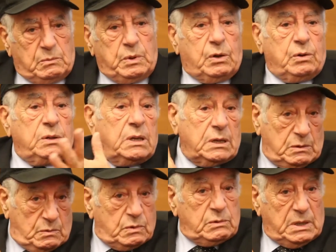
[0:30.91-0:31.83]
and we couldn't get
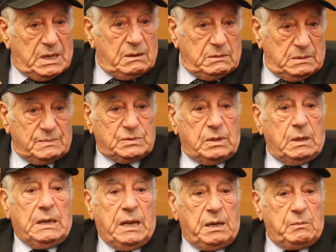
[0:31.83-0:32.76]
the wounded out. So
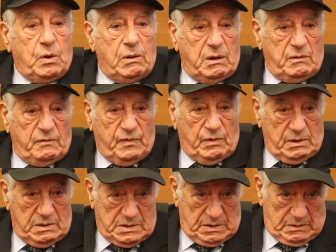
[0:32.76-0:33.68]
they laid them all on the floor
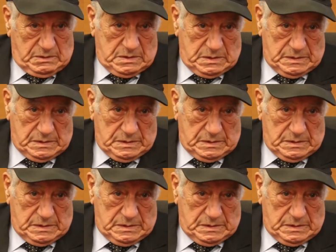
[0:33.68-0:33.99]
of the church